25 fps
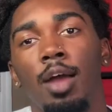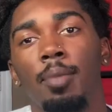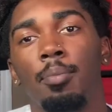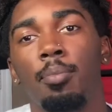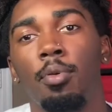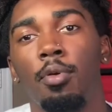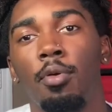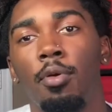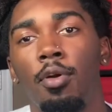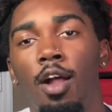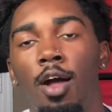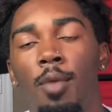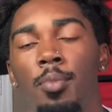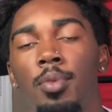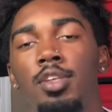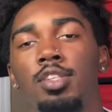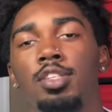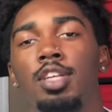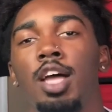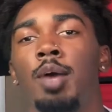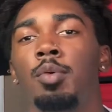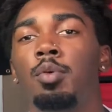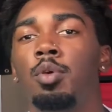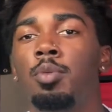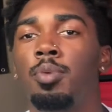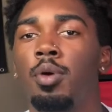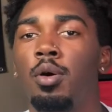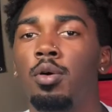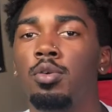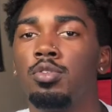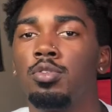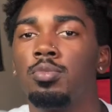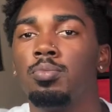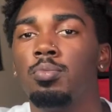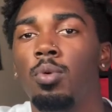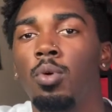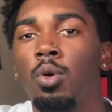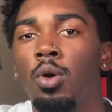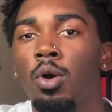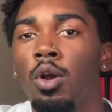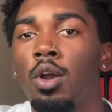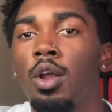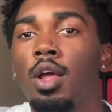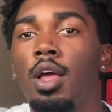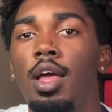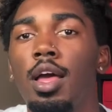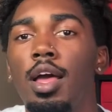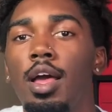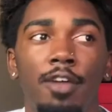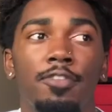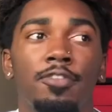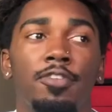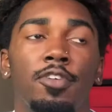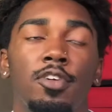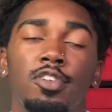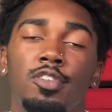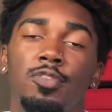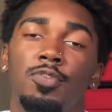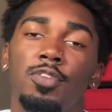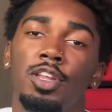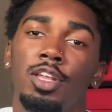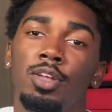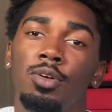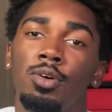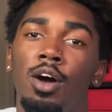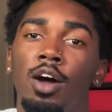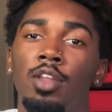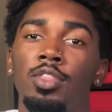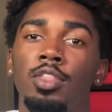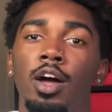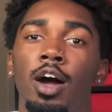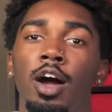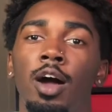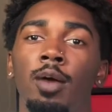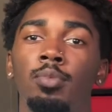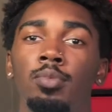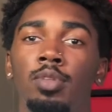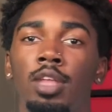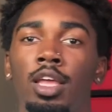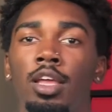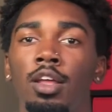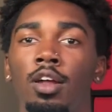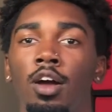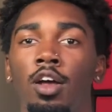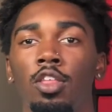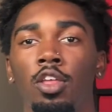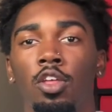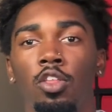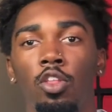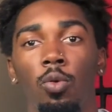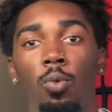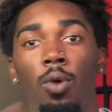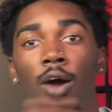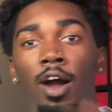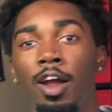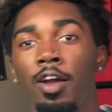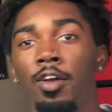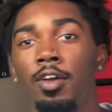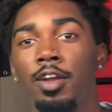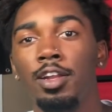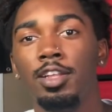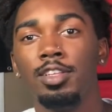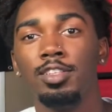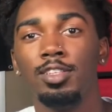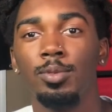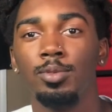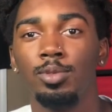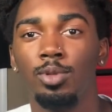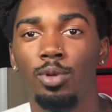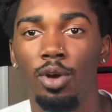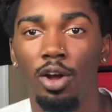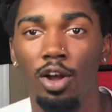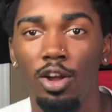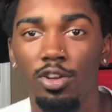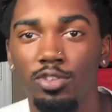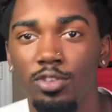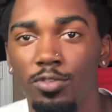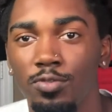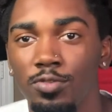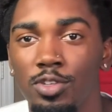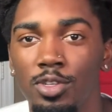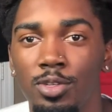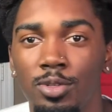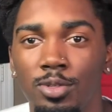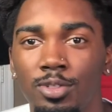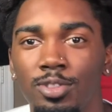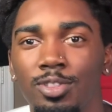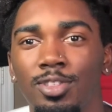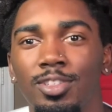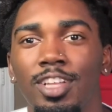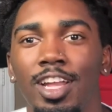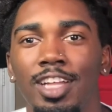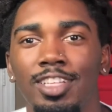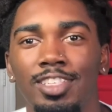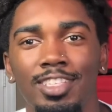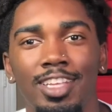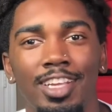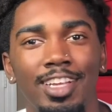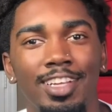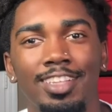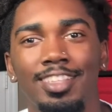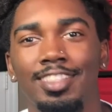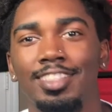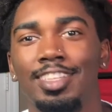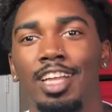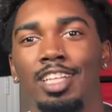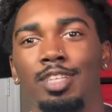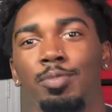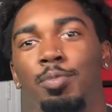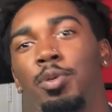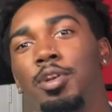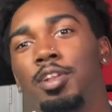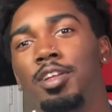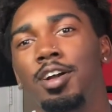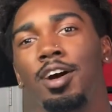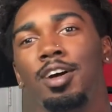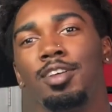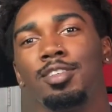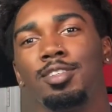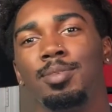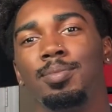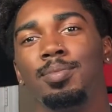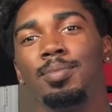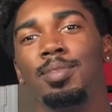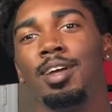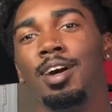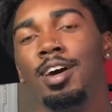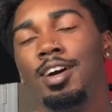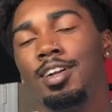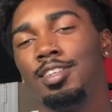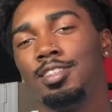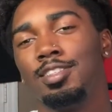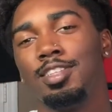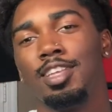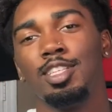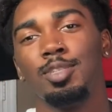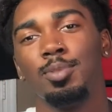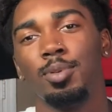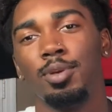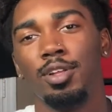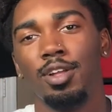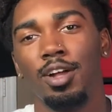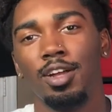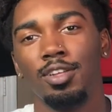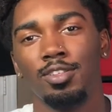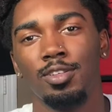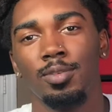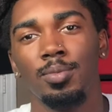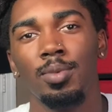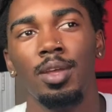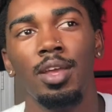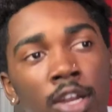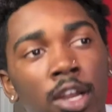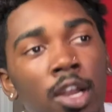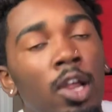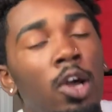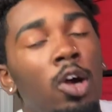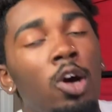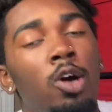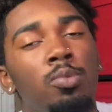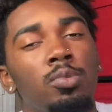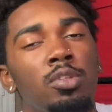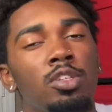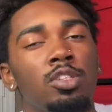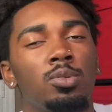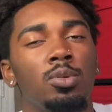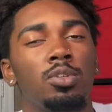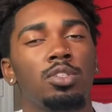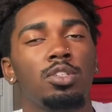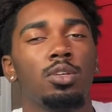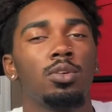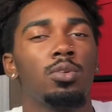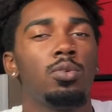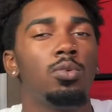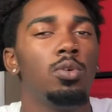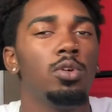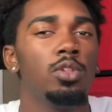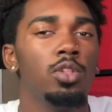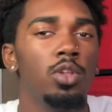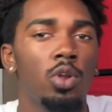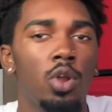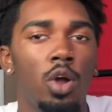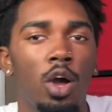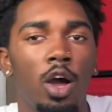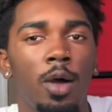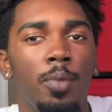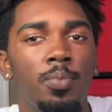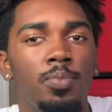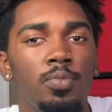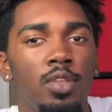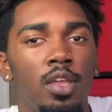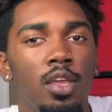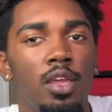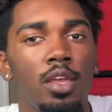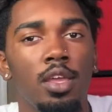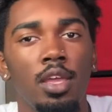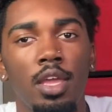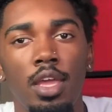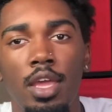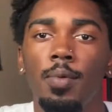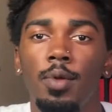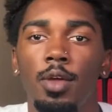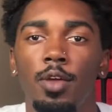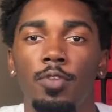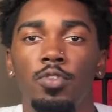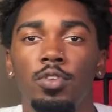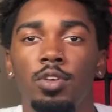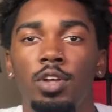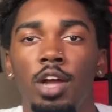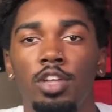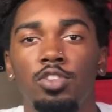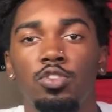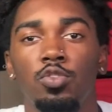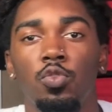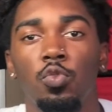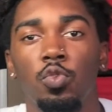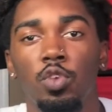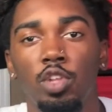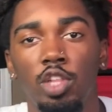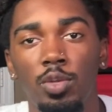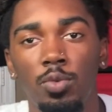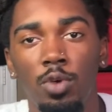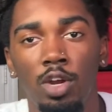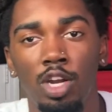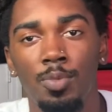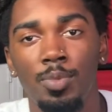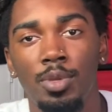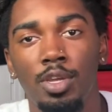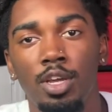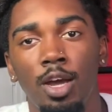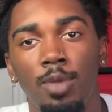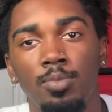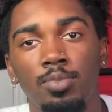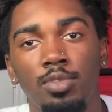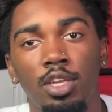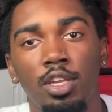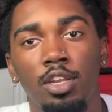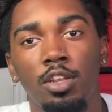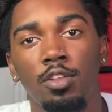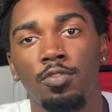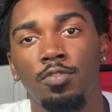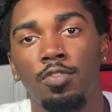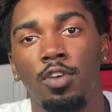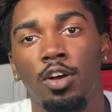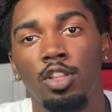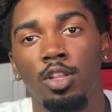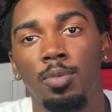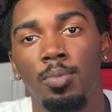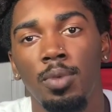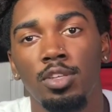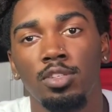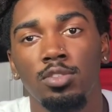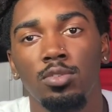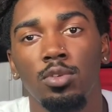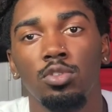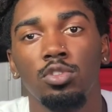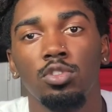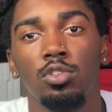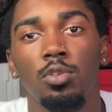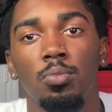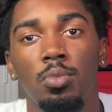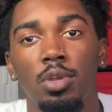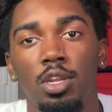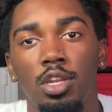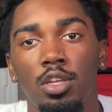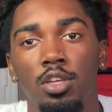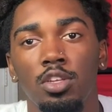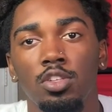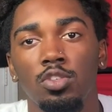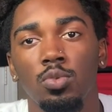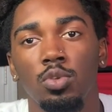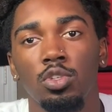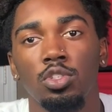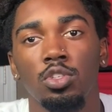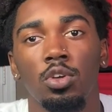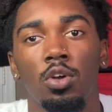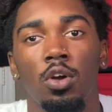promise I will post more. First video on the update on all the wiring is up to 100 views, so that's pretty awesome. Honestly, it's pretty awesome. I hope this was a cool little update. If you guys really want to be updated, follow my social medias, which are